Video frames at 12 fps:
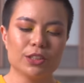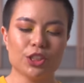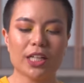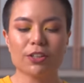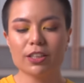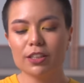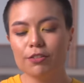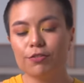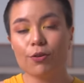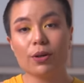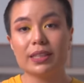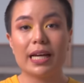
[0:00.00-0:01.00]
Generally,
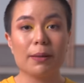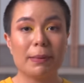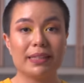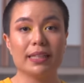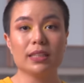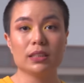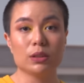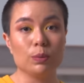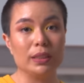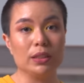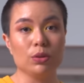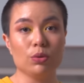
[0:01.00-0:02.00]
for diabetics,
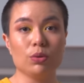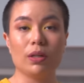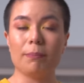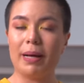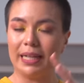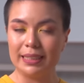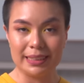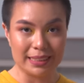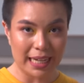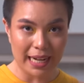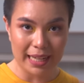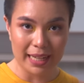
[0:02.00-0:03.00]
we do a balanced
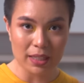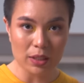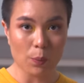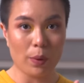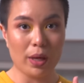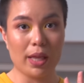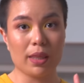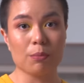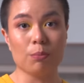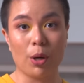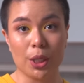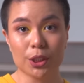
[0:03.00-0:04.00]
diet with
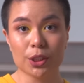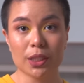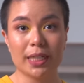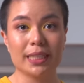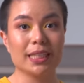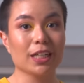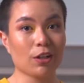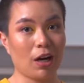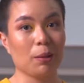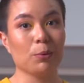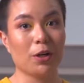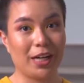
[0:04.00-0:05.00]
moderate
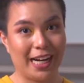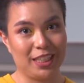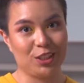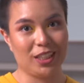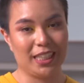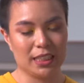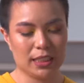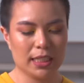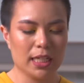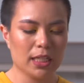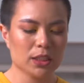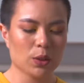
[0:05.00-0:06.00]
carbohydrates.
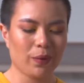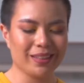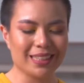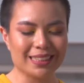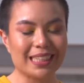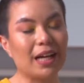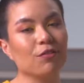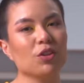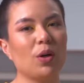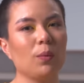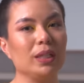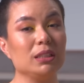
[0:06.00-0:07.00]
So it doesn't have to
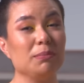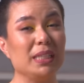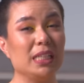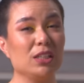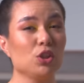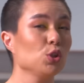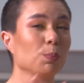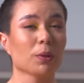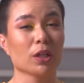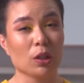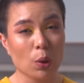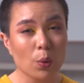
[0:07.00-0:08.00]
always be super
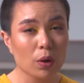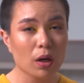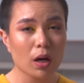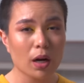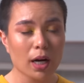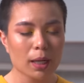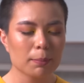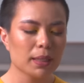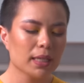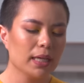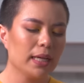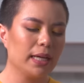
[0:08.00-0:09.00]
low carb.
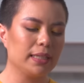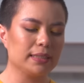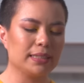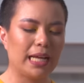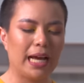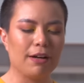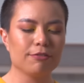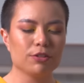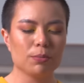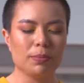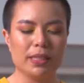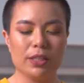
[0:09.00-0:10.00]
It doesn't have to
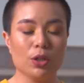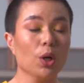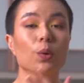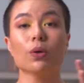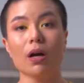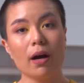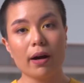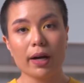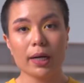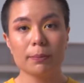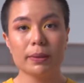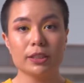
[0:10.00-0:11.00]
be no
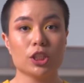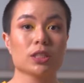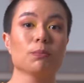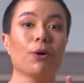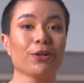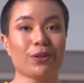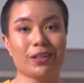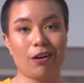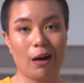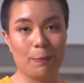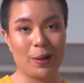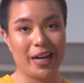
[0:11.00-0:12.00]
carb, just moderate
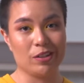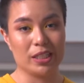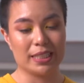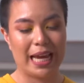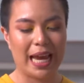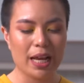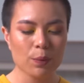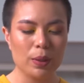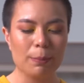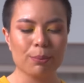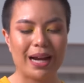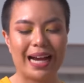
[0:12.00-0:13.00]
carbohydrates. And we
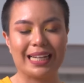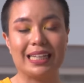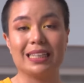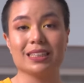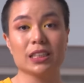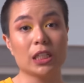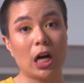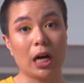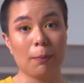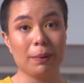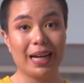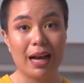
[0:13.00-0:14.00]
practice
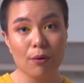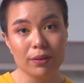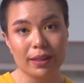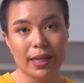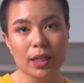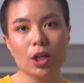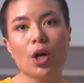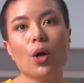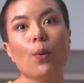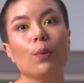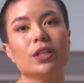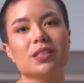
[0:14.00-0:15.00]
carb counting,
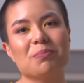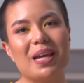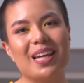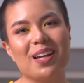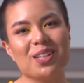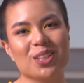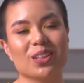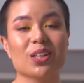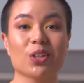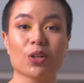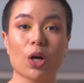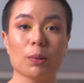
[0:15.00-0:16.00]
which is making sure that
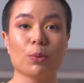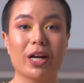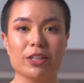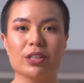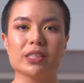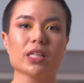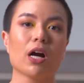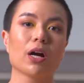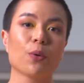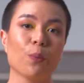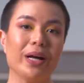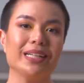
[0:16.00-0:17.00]
your carbohydrates are
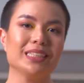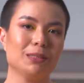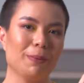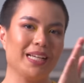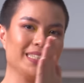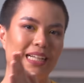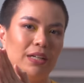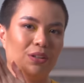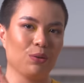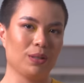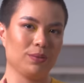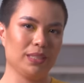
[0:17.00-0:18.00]
well spaced out
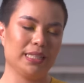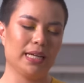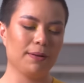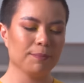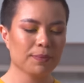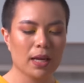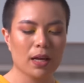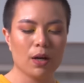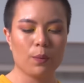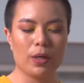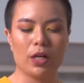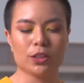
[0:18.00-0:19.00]
throughout the day.
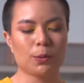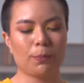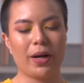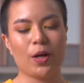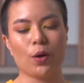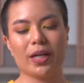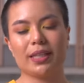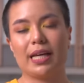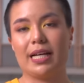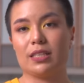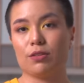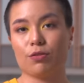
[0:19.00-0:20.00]
We also
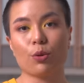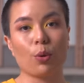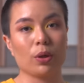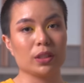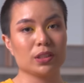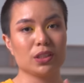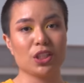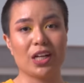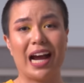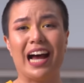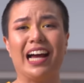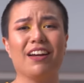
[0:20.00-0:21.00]
prioritize, of course, your
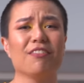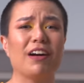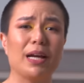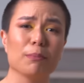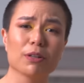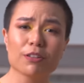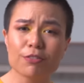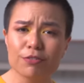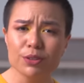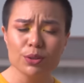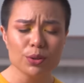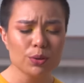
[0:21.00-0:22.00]
high fiber
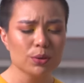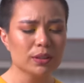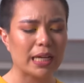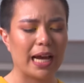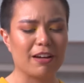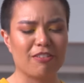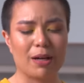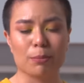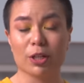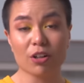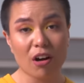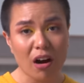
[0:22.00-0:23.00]
foods, high
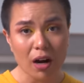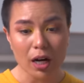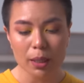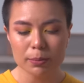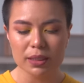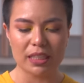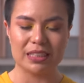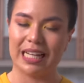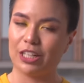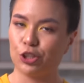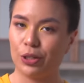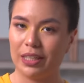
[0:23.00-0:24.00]
fiber carbs,
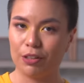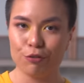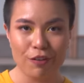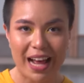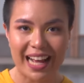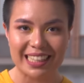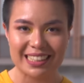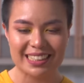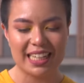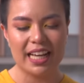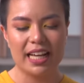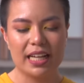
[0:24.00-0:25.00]
unsaturated fats.
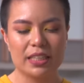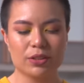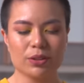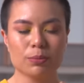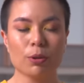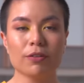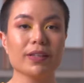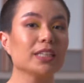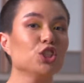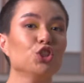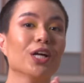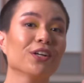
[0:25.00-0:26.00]
So it's more of like
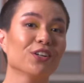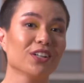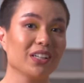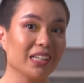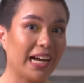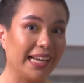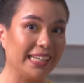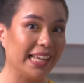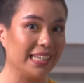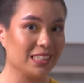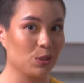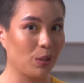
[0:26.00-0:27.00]
general
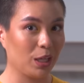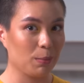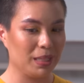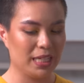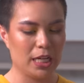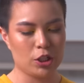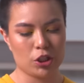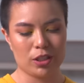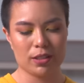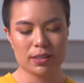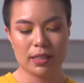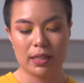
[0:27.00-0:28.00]
guidelines and
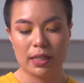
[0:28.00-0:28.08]
recommendations.